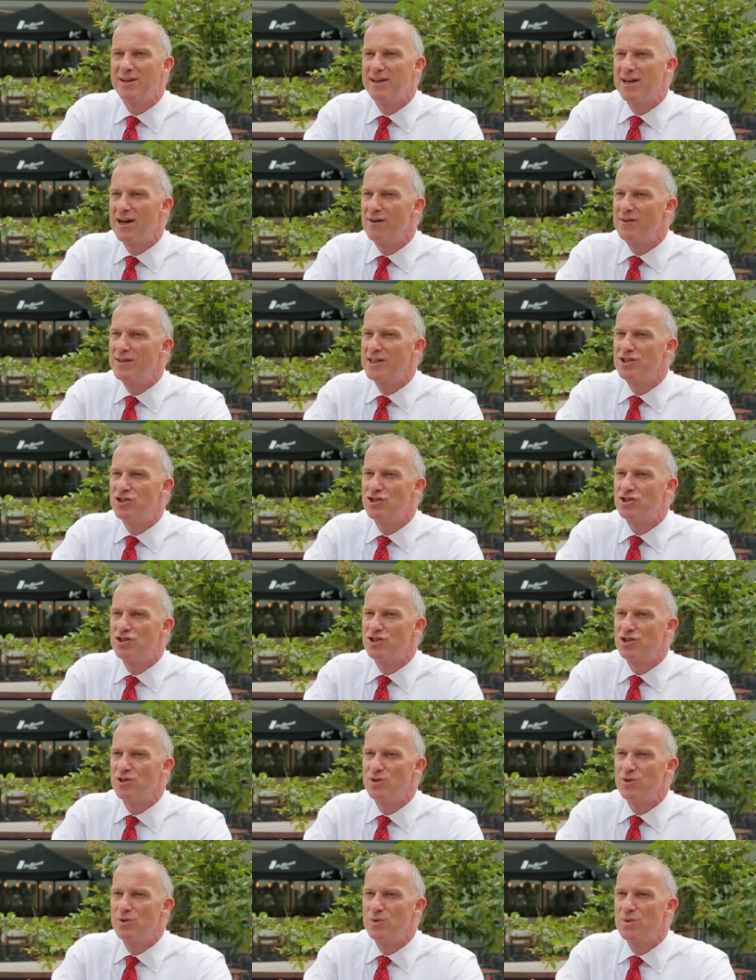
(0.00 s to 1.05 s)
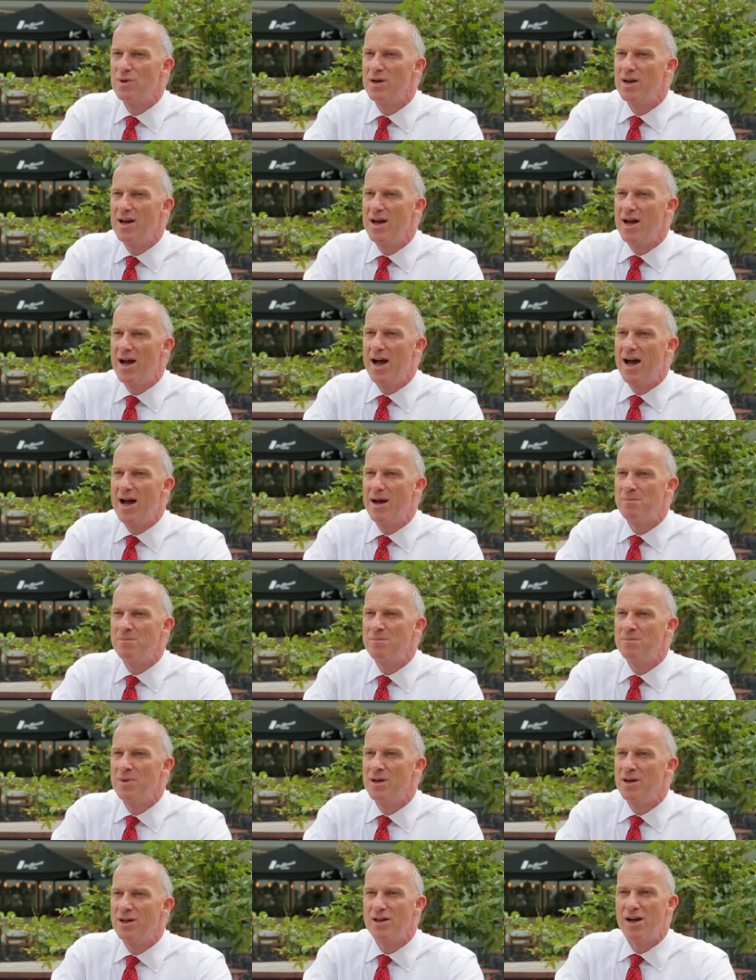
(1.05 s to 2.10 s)
the courage to
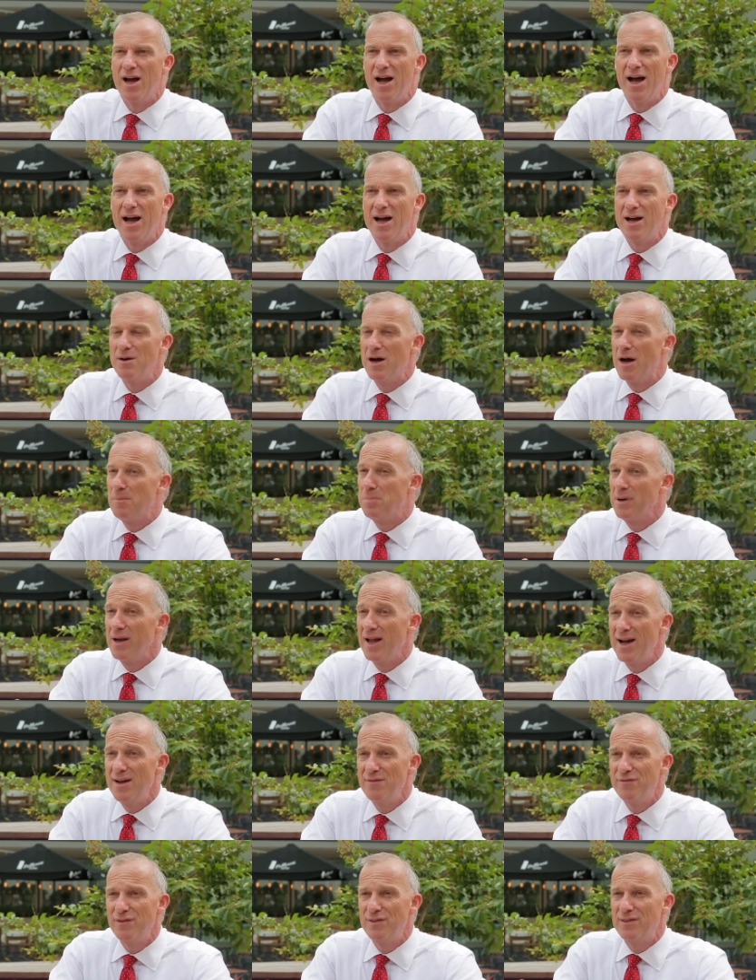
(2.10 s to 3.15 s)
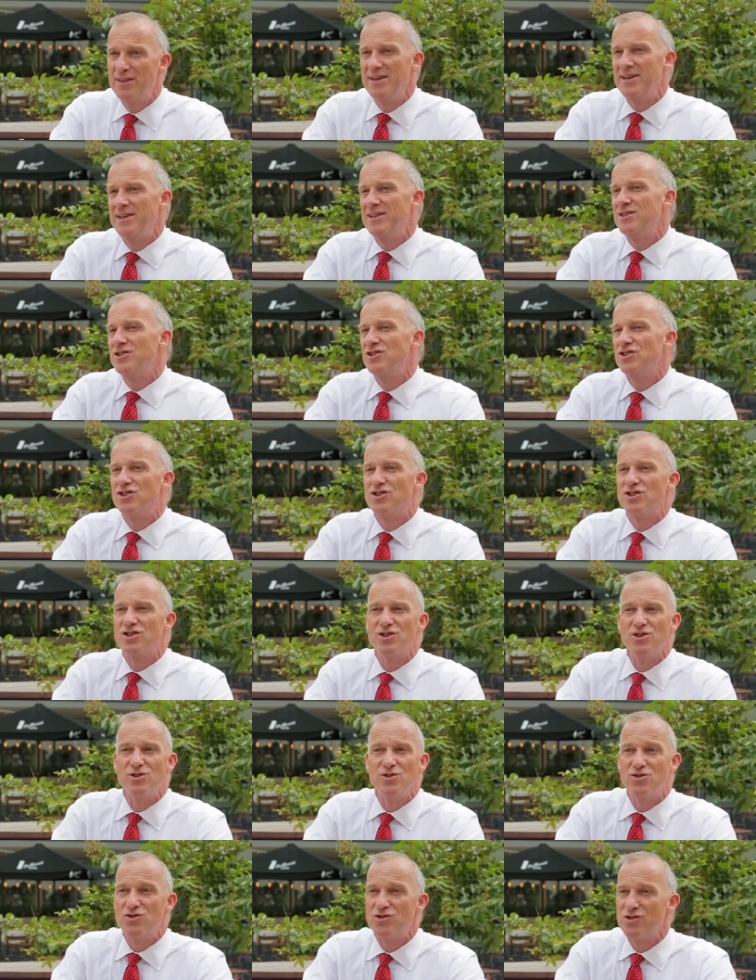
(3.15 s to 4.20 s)
apply for things,
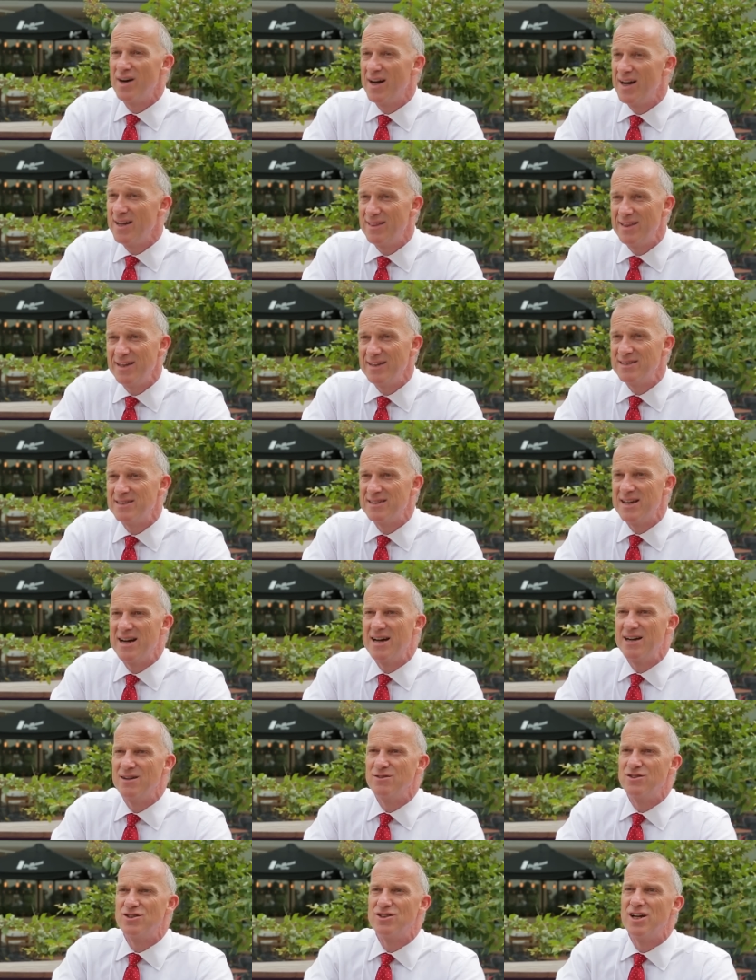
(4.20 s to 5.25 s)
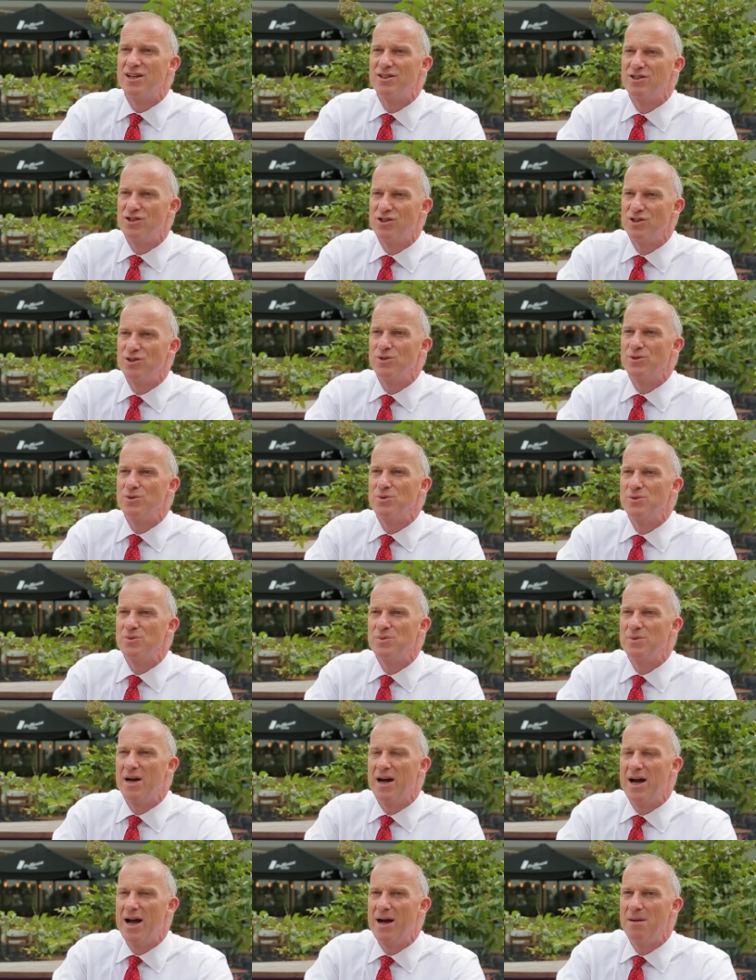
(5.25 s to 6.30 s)
to try things out,
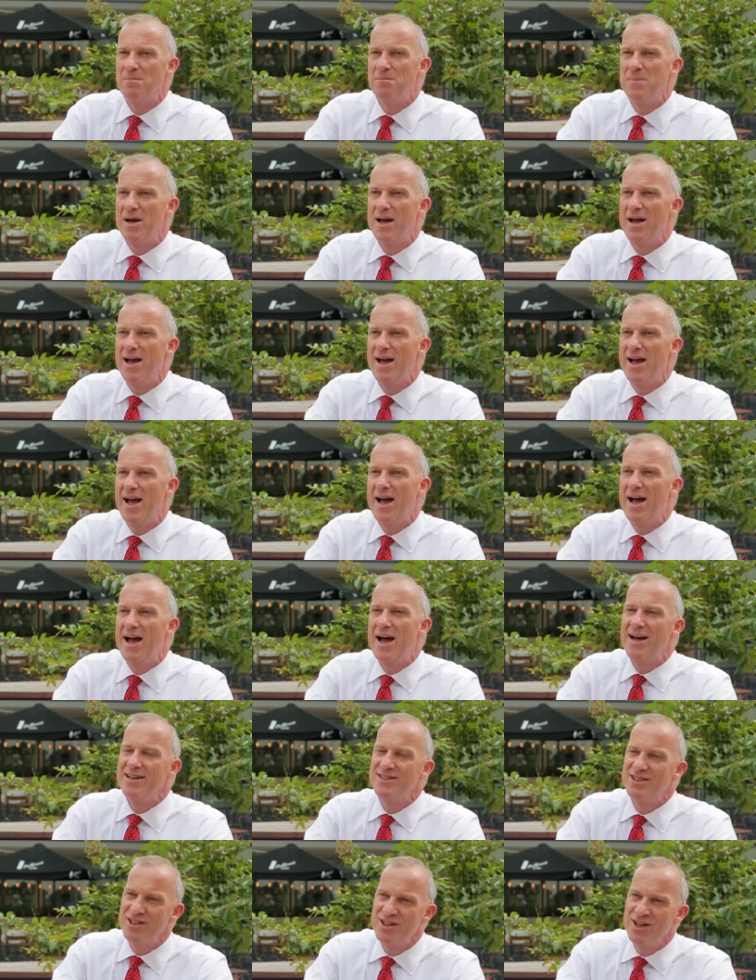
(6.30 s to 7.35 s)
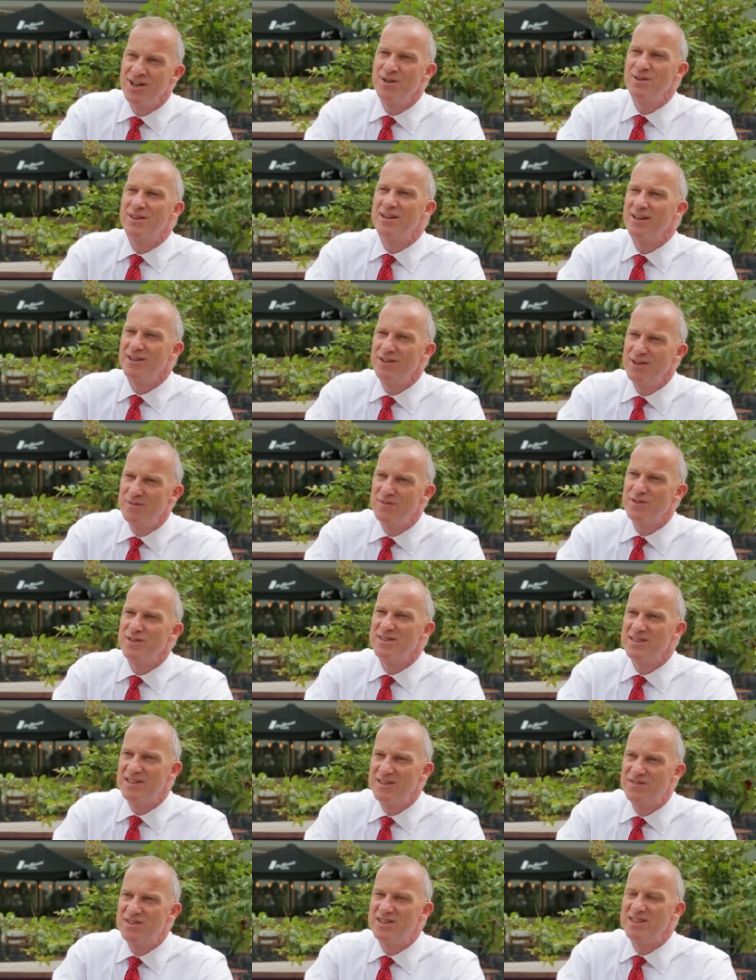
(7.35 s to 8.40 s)
and to know that a
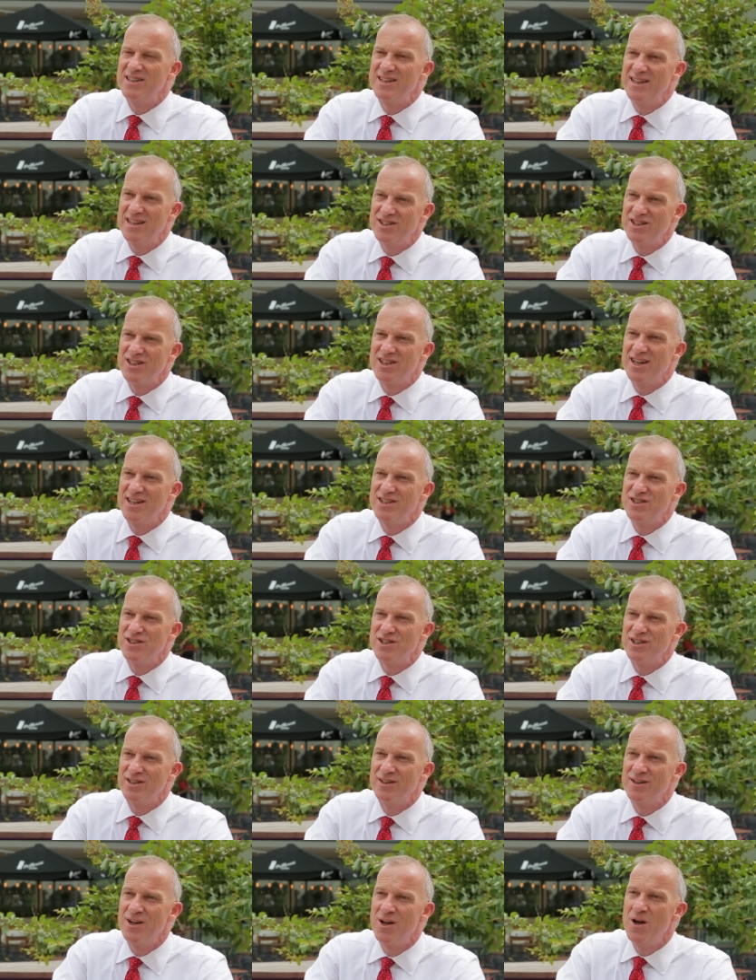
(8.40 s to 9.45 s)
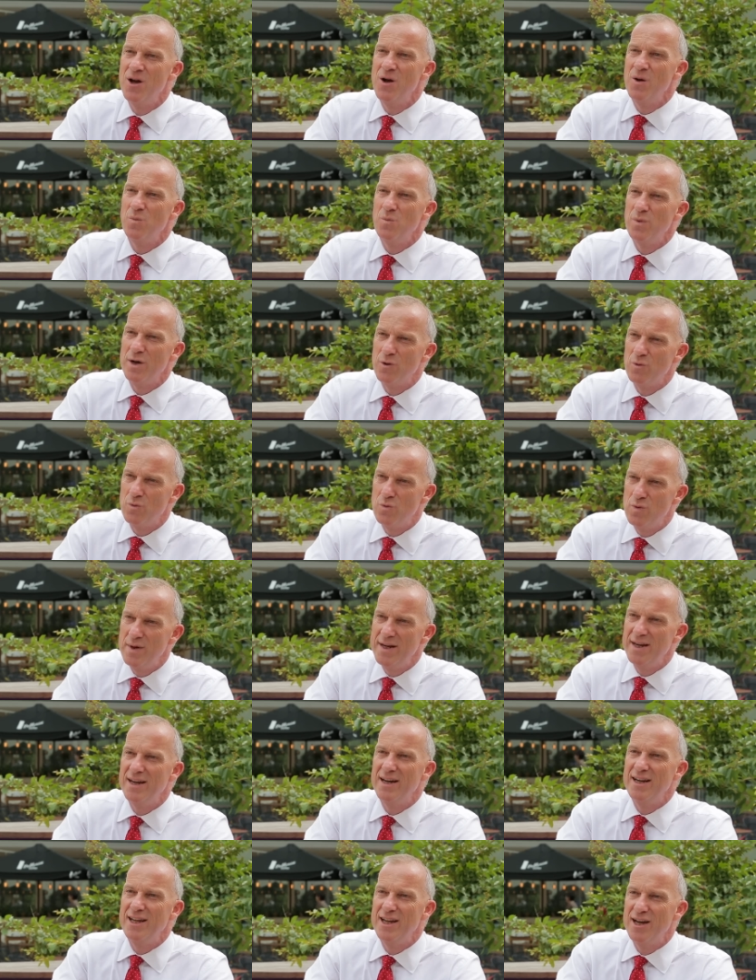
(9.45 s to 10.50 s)
University of Sydney education will
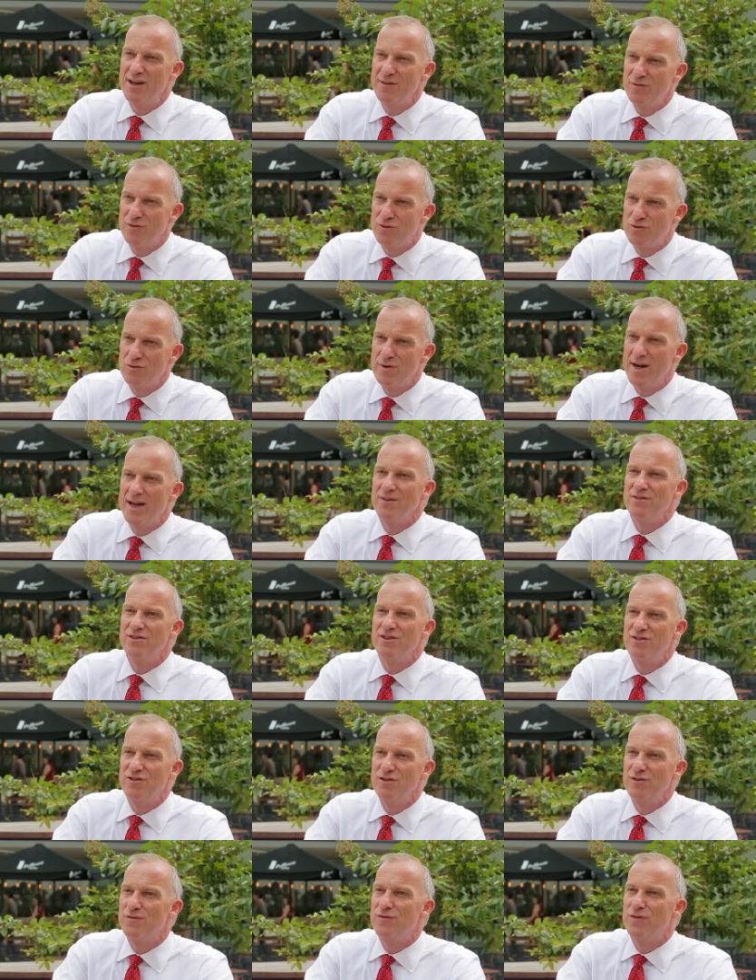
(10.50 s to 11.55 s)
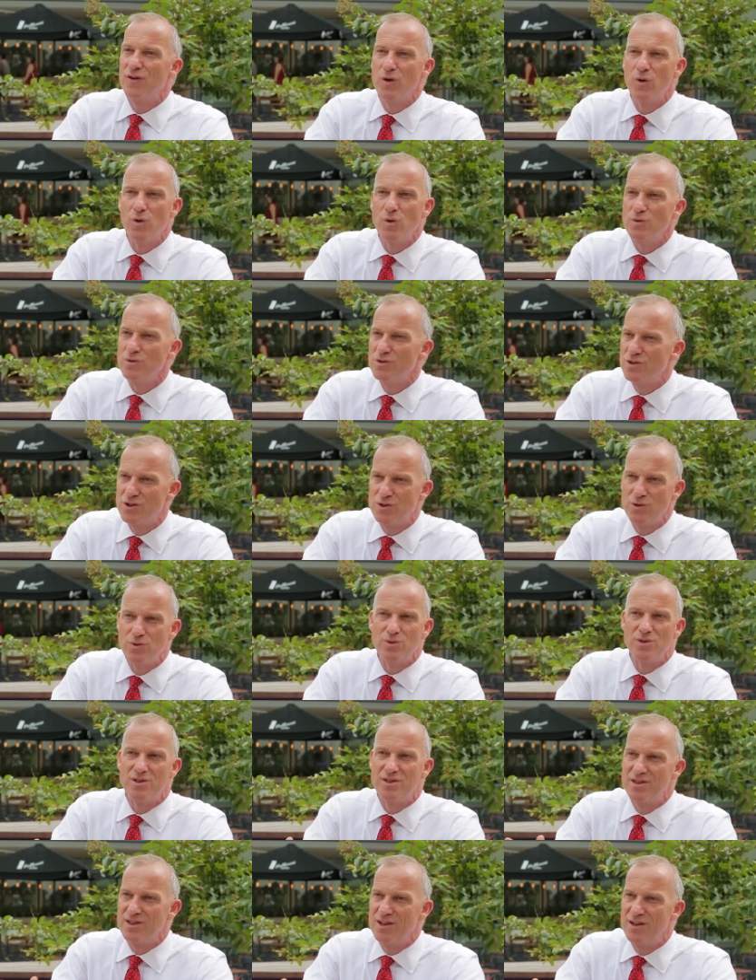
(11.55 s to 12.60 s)
really have grounded you for all
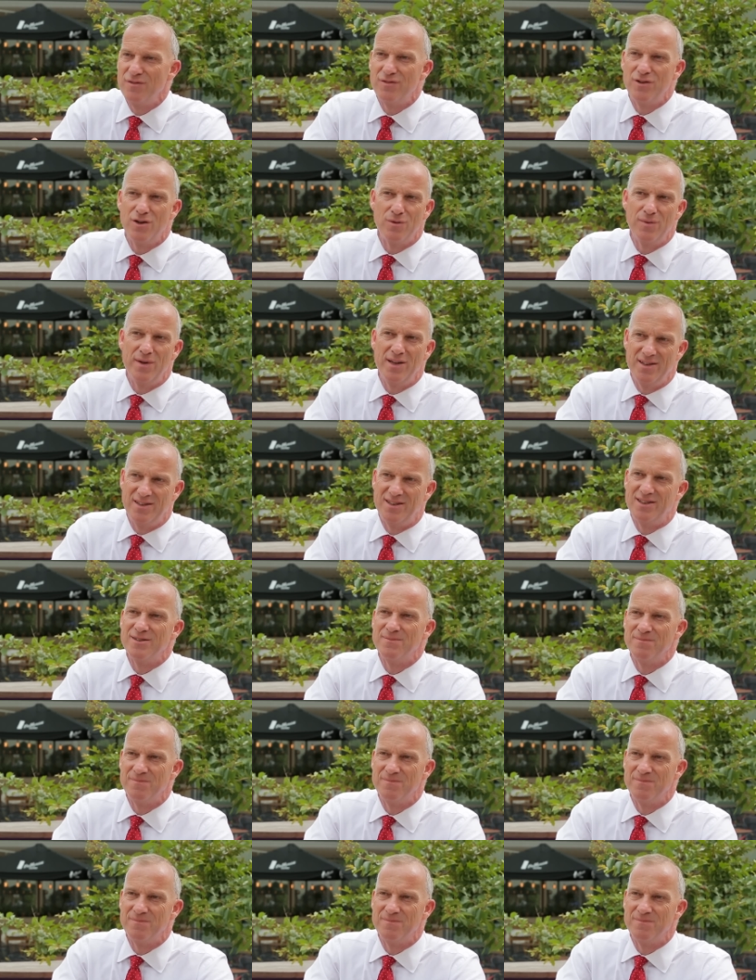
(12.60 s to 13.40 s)
sorts of careers.